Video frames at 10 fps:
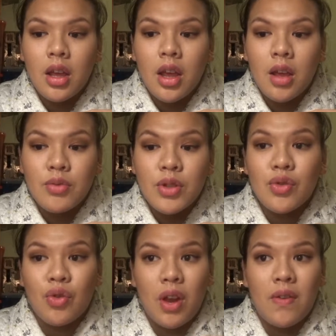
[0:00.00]
I'm just
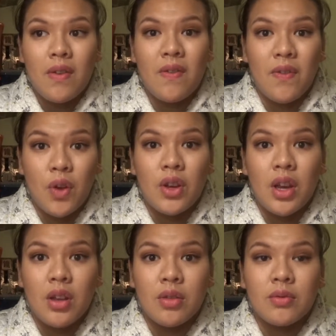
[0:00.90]
craving food
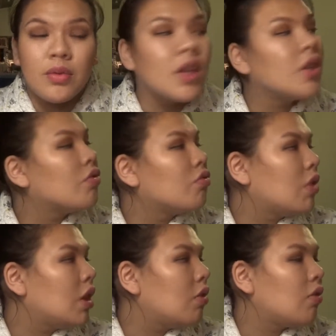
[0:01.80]
now. I just
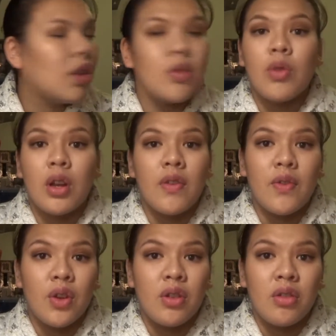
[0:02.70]
really want a
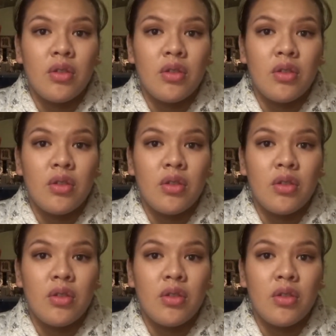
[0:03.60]
food